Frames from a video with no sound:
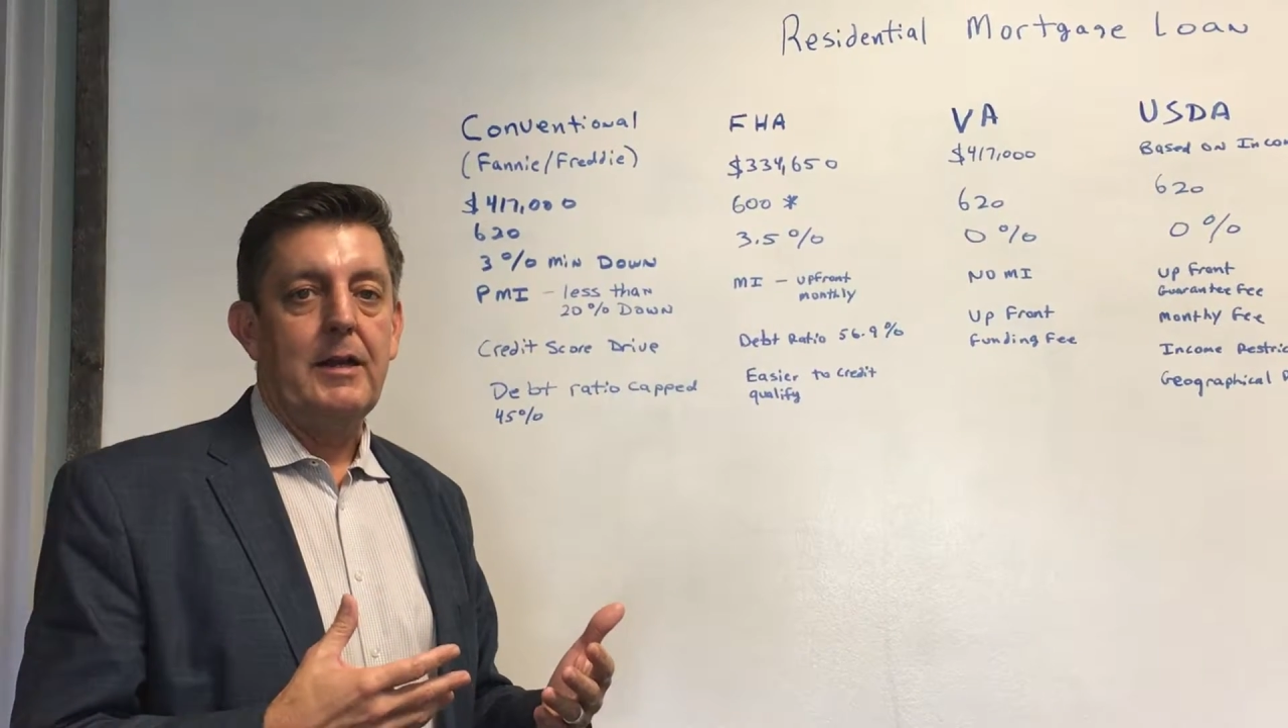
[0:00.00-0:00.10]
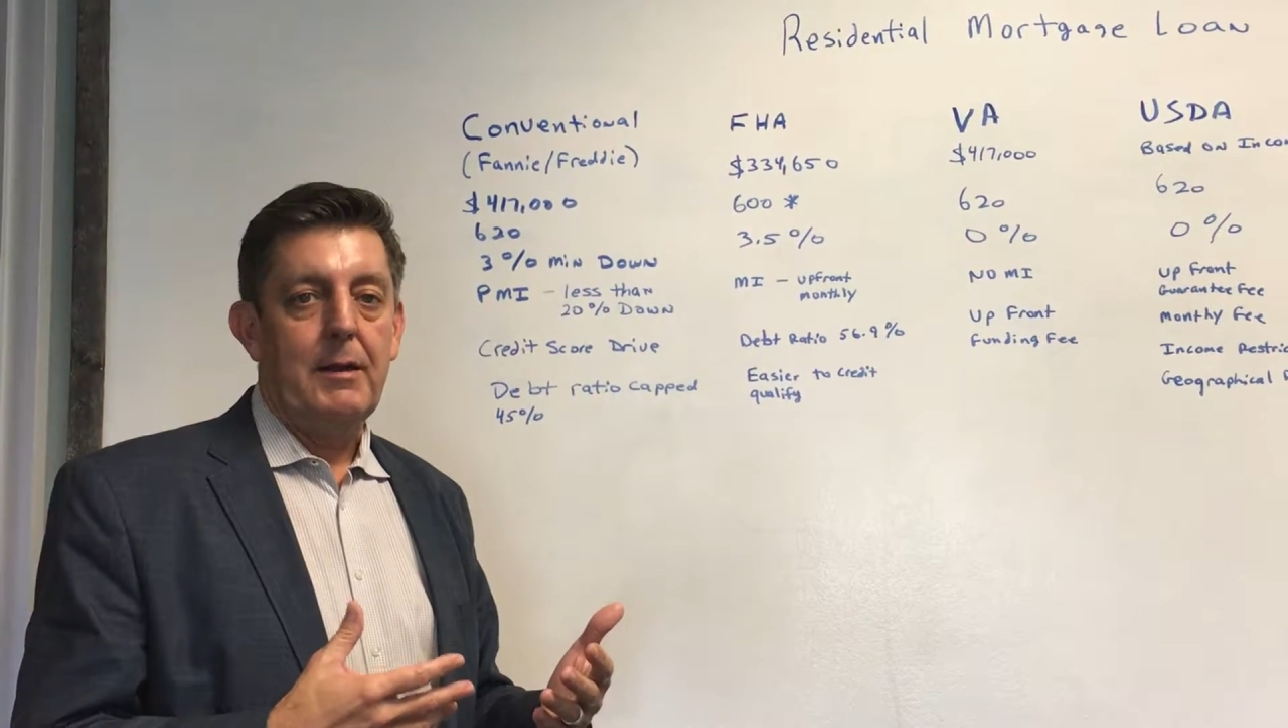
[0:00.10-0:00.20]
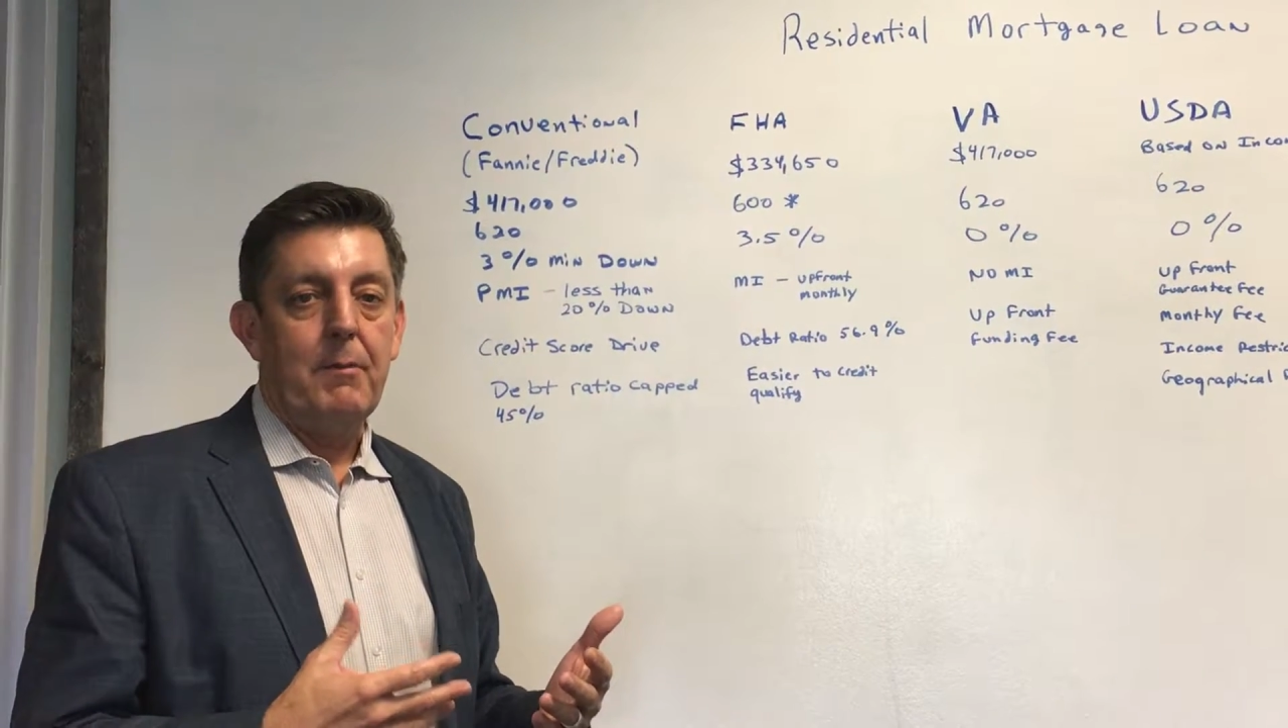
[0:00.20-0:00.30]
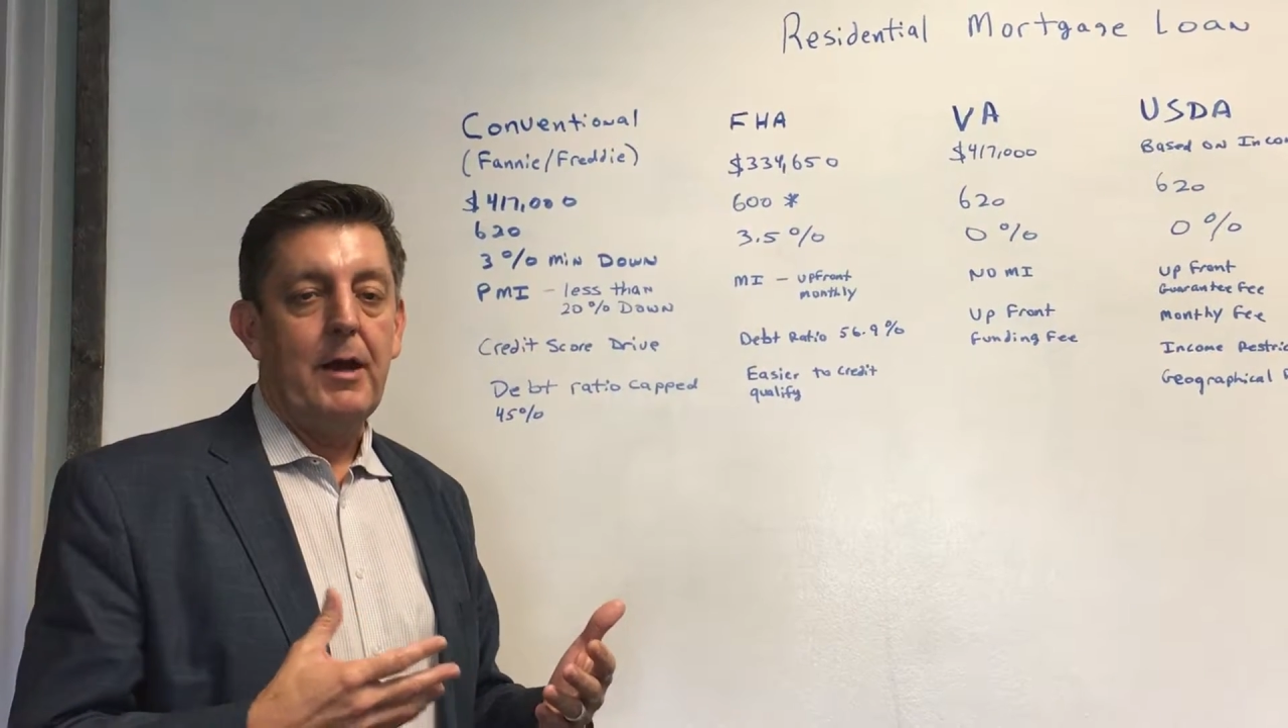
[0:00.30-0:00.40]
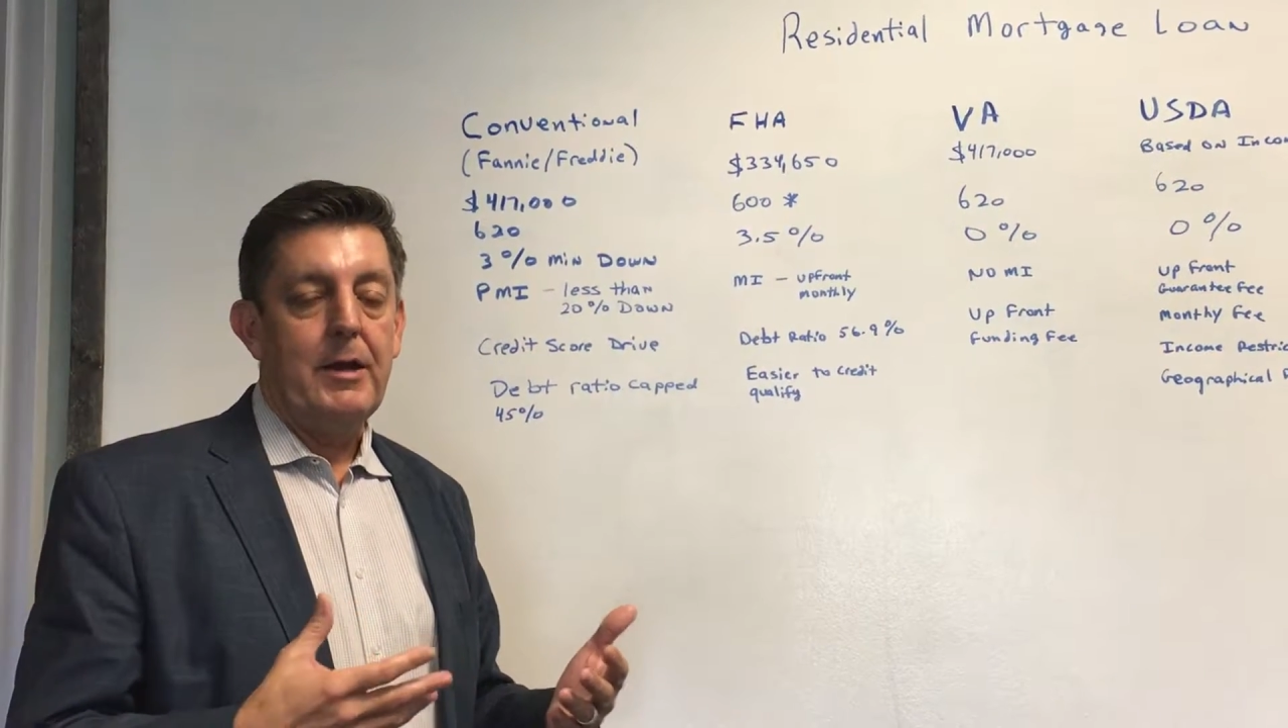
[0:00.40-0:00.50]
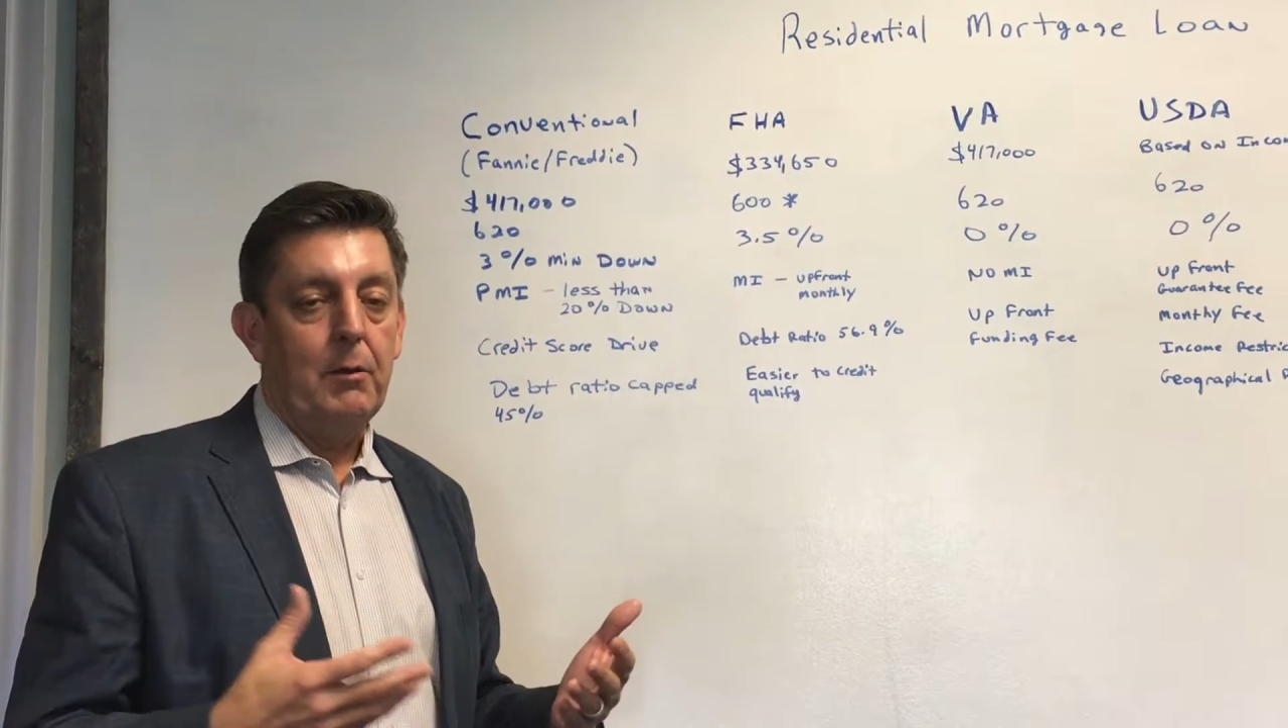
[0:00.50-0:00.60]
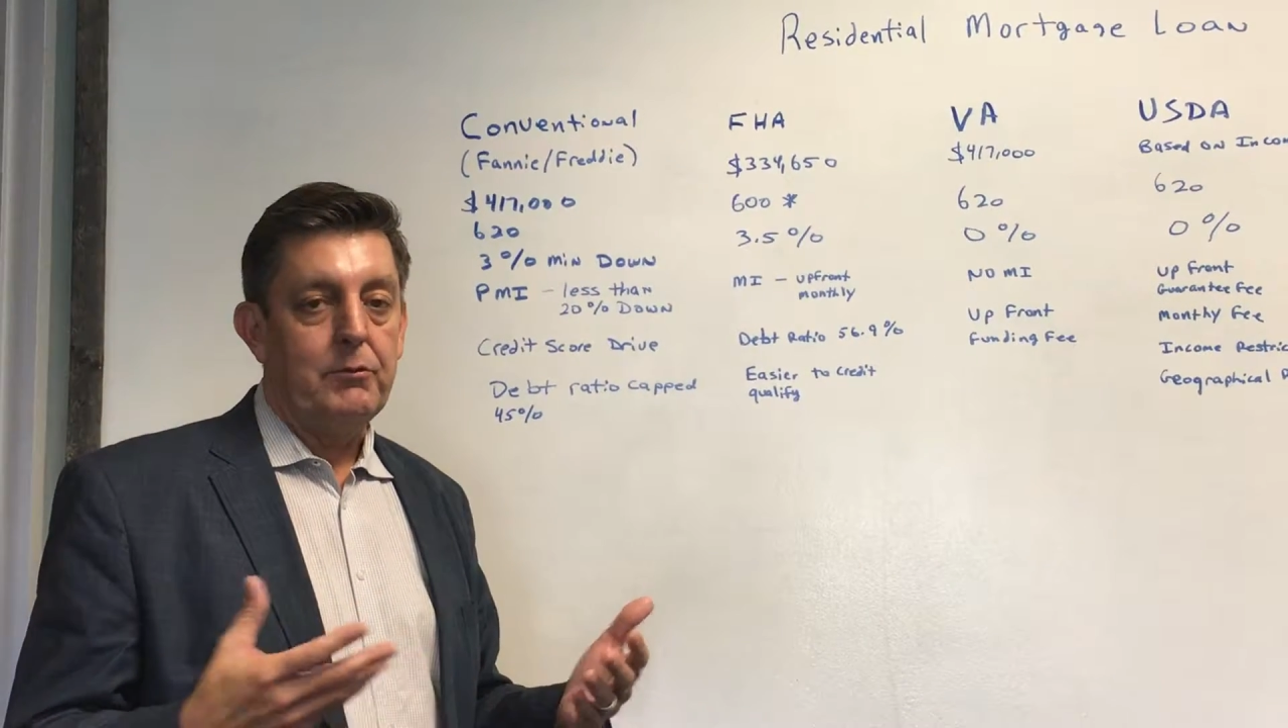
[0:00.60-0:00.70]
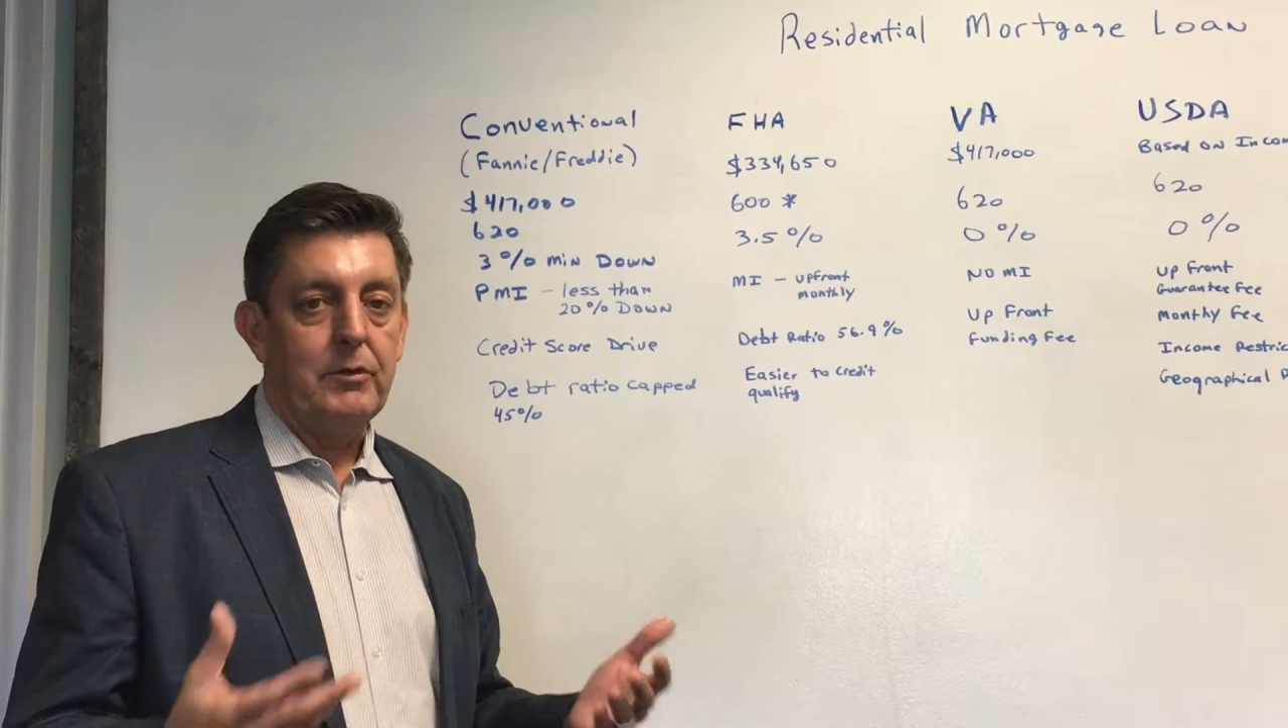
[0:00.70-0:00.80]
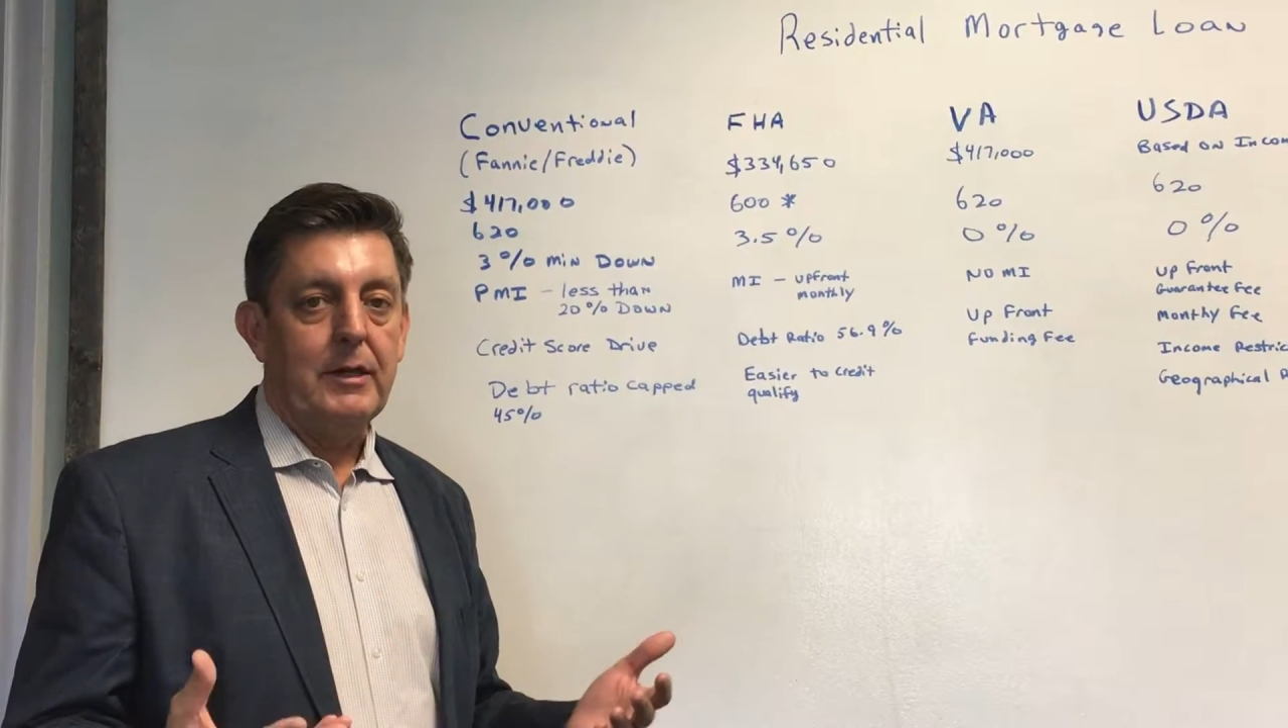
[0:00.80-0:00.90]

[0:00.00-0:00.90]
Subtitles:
and MI helps